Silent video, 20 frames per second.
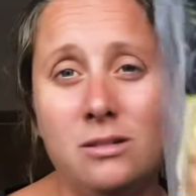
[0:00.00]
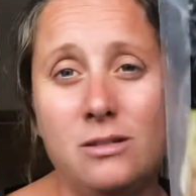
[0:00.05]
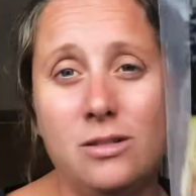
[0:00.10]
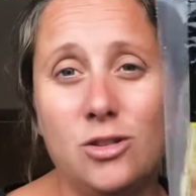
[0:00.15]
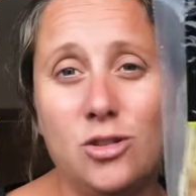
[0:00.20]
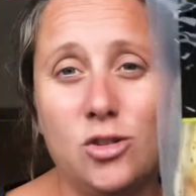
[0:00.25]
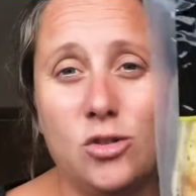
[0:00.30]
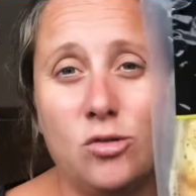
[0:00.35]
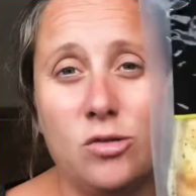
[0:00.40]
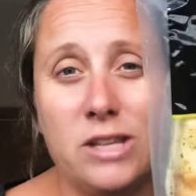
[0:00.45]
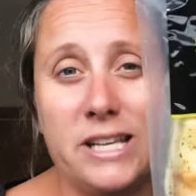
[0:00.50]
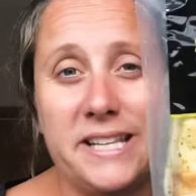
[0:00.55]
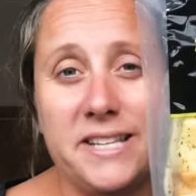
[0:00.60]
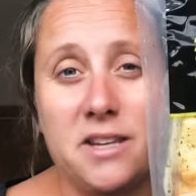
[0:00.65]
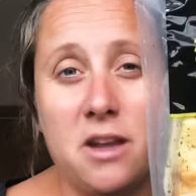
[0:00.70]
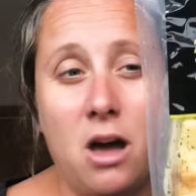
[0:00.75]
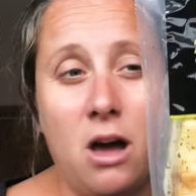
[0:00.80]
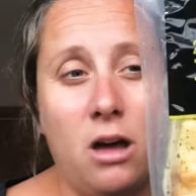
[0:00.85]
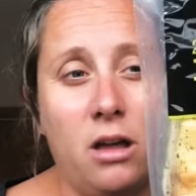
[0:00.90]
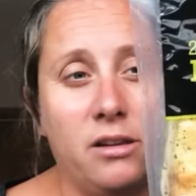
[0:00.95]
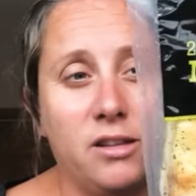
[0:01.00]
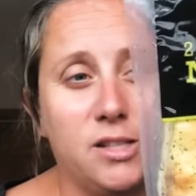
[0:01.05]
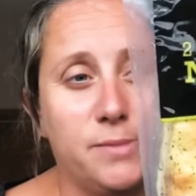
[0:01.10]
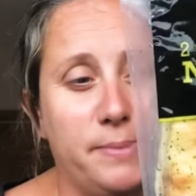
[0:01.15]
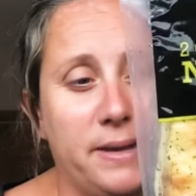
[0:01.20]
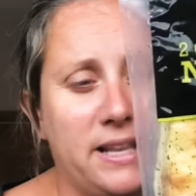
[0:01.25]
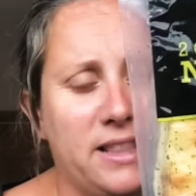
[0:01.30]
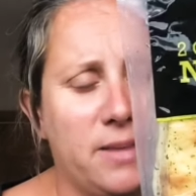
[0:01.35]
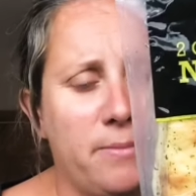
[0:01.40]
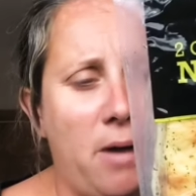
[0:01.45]
Saw these naans,
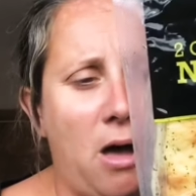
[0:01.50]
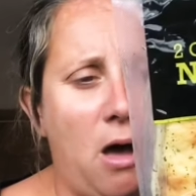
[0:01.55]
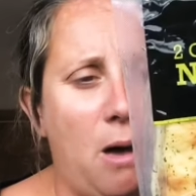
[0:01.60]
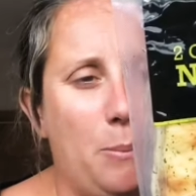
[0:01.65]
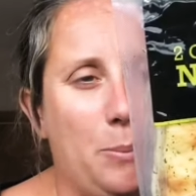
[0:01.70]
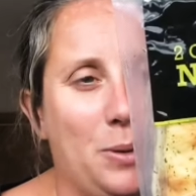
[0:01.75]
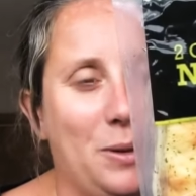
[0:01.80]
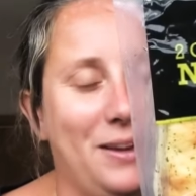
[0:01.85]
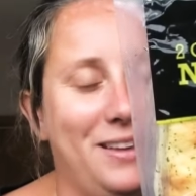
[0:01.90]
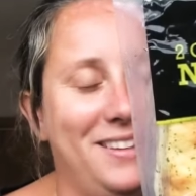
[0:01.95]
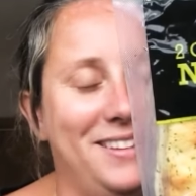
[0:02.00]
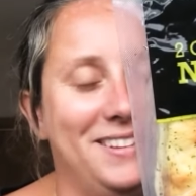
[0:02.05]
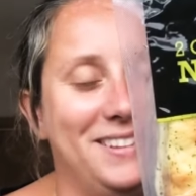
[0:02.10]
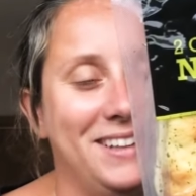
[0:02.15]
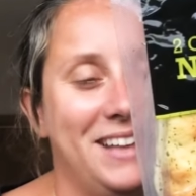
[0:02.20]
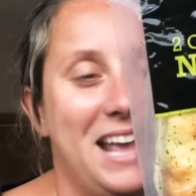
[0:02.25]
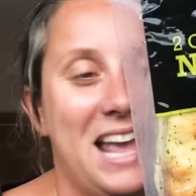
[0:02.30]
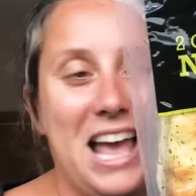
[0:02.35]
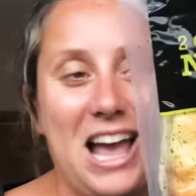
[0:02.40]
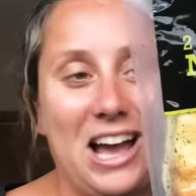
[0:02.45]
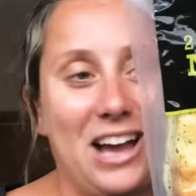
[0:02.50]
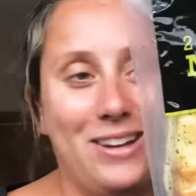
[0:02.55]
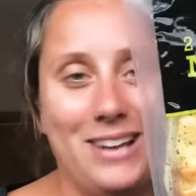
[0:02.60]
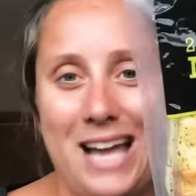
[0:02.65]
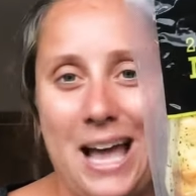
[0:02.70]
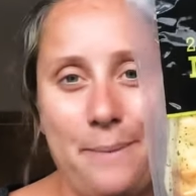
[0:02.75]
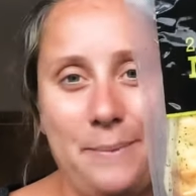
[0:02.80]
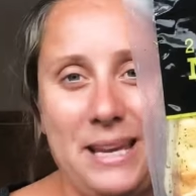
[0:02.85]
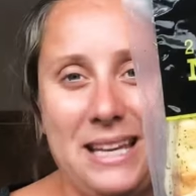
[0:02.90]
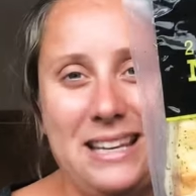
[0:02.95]
picked them up. I
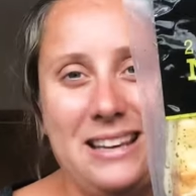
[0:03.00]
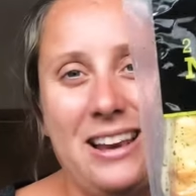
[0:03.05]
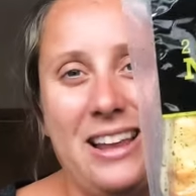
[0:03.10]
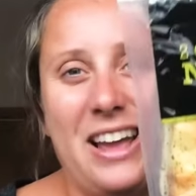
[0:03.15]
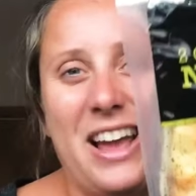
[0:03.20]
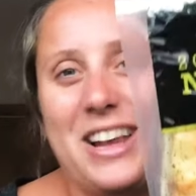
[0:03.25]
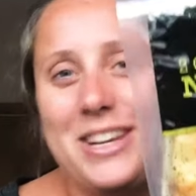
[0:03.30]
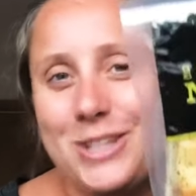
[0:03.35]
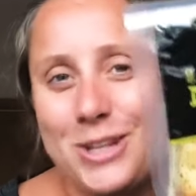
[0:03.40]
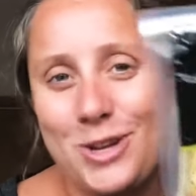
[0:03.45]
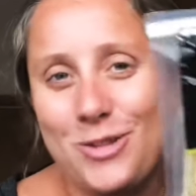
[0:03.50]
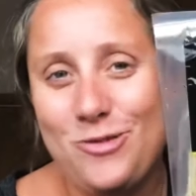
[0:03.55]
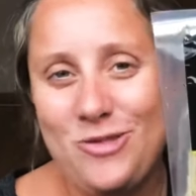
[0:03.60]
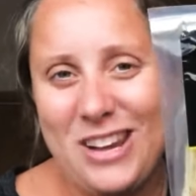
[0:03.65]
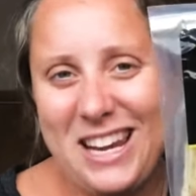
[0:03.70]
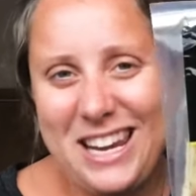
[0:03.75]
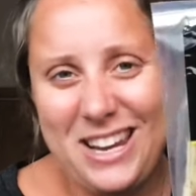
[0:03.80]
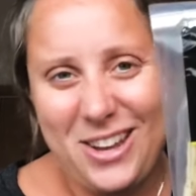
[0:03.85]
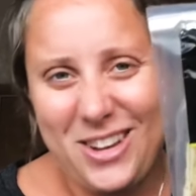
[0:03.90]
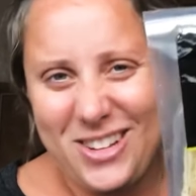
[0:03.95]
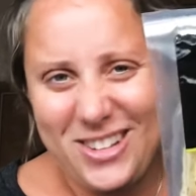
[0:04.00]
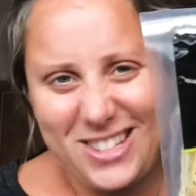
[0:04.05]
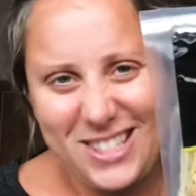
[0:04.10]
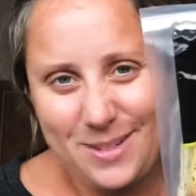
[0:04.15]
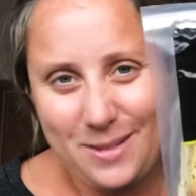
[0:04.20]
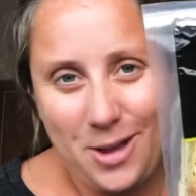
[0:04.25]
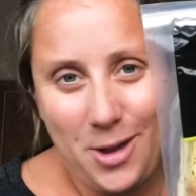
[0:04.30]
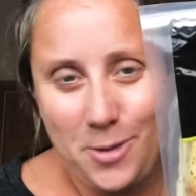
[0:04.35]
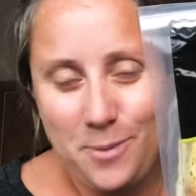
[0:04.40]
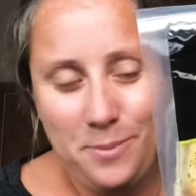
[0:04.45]
mean, like, I don't really go to
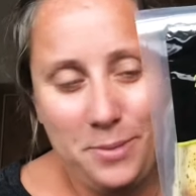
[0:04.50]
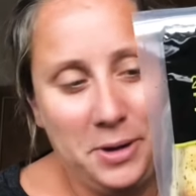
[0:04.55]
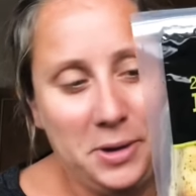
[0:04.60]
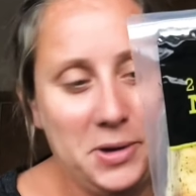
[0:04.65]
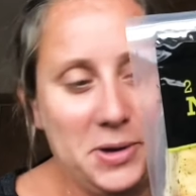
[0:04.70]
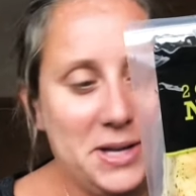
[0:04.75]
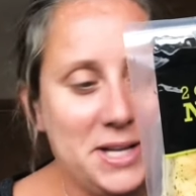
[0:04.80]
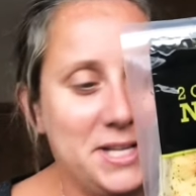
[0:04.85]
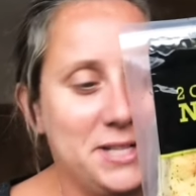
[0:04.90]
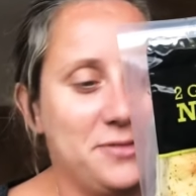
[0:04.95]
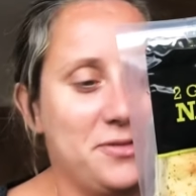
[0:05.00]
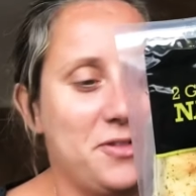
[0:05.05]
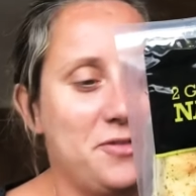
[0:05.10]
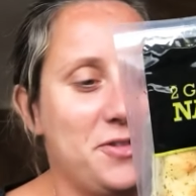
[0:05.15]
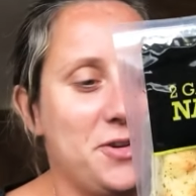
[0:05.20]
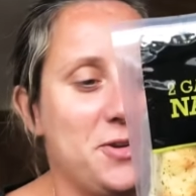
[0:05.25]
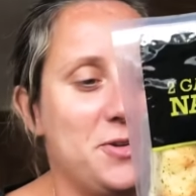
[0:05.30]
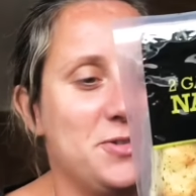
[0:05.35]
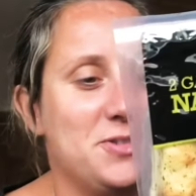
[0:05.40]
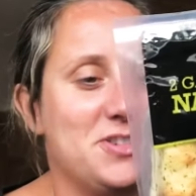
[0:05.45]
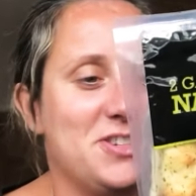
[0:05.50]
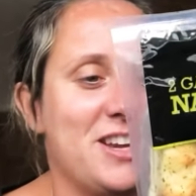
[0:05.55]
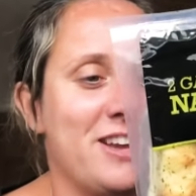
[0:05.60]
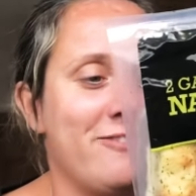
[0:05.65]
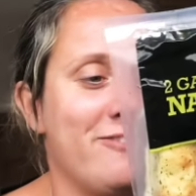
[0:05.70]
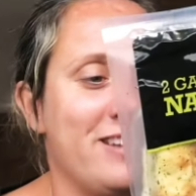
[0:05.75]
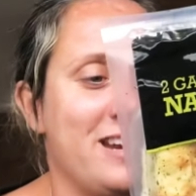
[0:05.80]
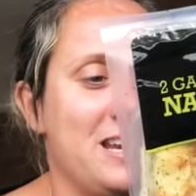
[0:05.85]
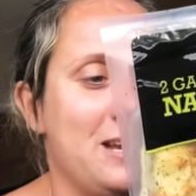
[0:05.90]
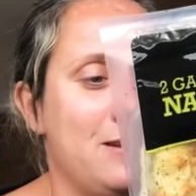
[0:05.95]
Home Bargains for food
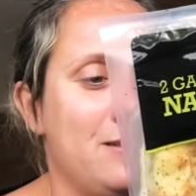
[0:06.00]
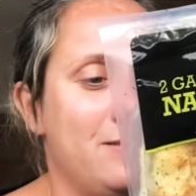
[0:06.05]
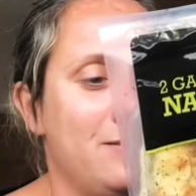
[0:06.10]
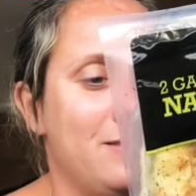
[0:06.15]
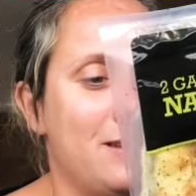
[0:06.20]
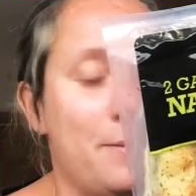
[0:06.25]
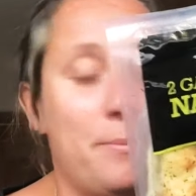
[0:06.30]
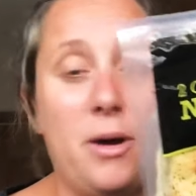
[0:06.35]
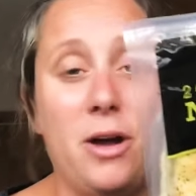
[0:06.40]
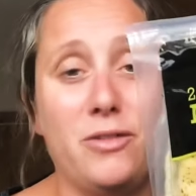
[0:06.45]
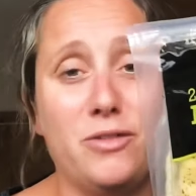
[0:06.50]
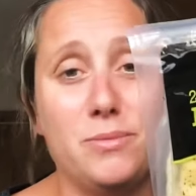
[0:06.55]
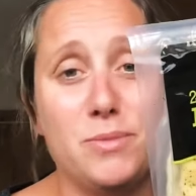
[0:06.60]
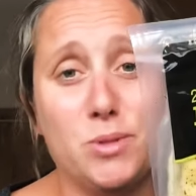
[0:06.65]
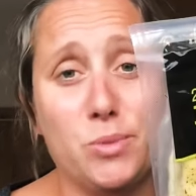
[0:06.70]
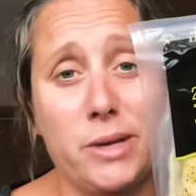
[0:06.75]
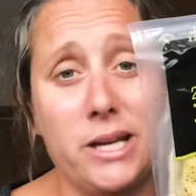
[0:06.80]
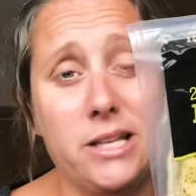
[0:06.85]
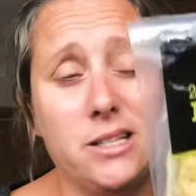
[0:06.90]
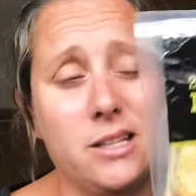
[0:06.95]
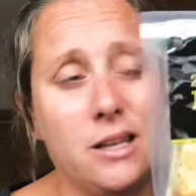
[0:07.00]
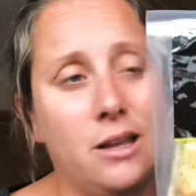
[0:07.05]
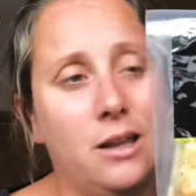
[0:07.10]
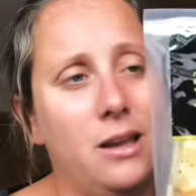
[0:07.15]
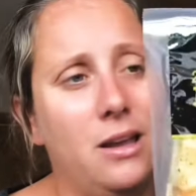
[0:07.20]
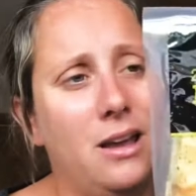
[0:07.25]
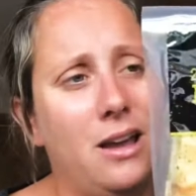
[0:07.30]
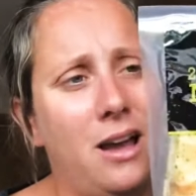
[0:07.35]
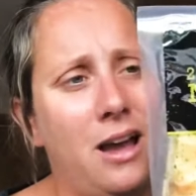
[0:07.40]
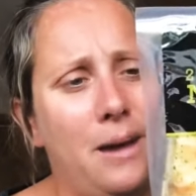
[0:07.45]
generally, apart from sweets.
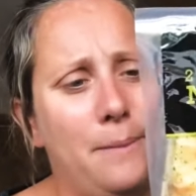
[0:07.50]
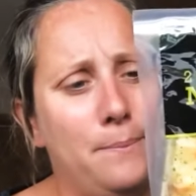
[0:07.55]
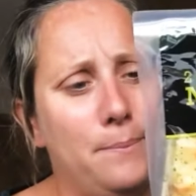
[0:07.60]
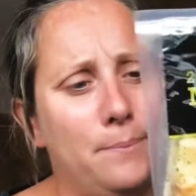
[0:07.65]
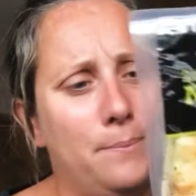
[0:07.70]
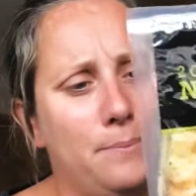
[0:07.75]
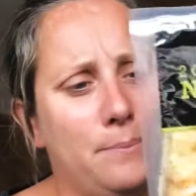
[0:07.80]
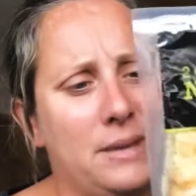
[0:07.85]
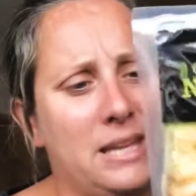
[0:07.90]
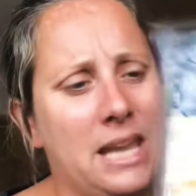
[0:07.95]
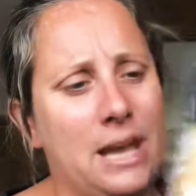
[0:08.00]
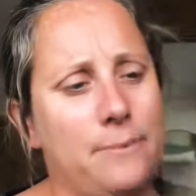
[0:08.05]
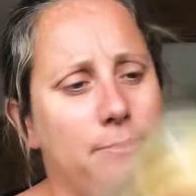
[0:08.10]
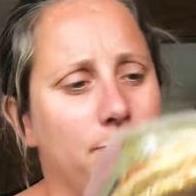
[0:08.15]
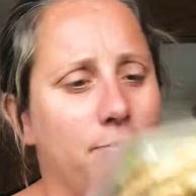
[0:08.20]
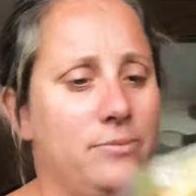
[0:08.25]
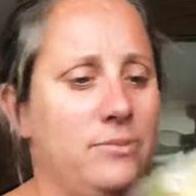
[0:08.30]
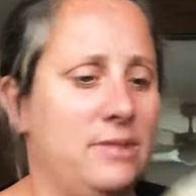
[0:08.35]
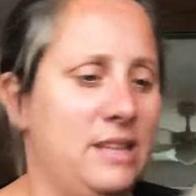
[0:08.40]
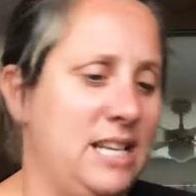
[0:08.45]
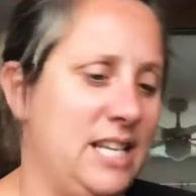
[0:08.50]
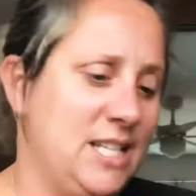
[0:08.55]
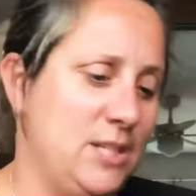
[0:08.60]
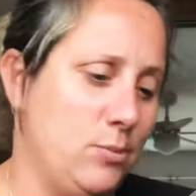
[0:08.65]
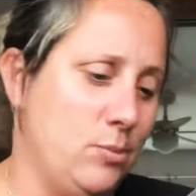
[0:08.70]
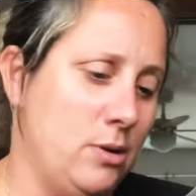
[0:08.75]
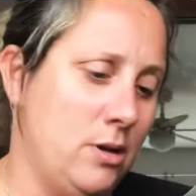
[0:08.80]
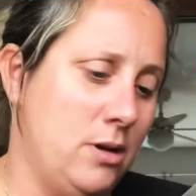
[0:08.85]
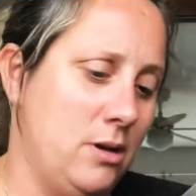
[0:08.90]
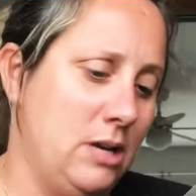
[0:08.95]
But yeah, these
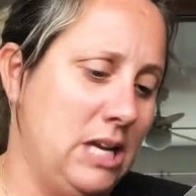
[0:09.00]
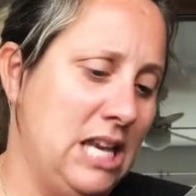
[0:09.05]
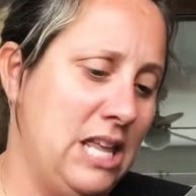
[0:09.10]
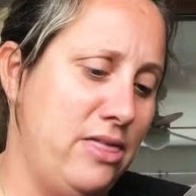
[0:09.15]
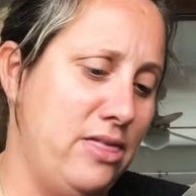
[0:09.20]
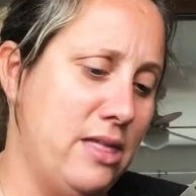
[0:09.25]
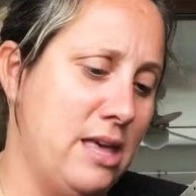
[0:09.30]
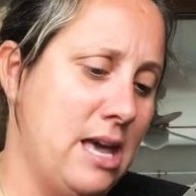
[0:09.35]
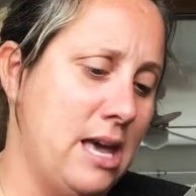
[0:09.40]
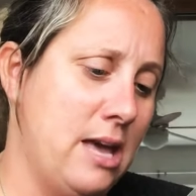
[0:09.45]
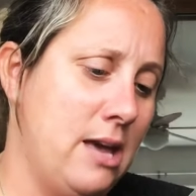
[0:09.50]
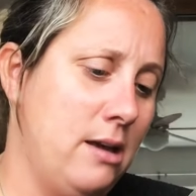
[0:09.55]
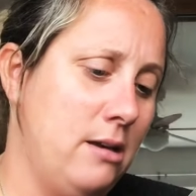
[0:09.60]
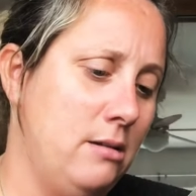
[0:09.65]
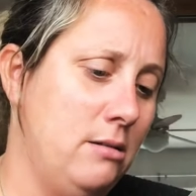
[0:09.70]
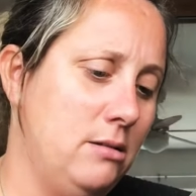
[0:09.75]
were in there.